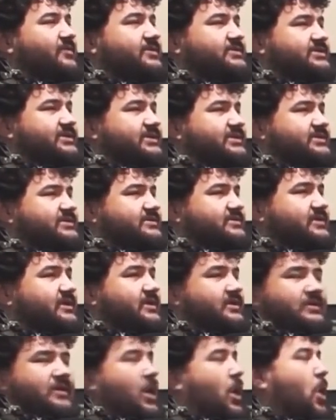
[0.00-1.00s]
want to see this?
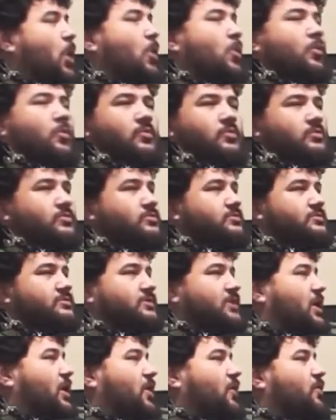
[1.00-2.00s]
No,
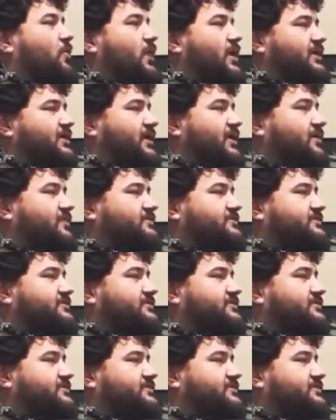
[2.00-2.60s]
I don't.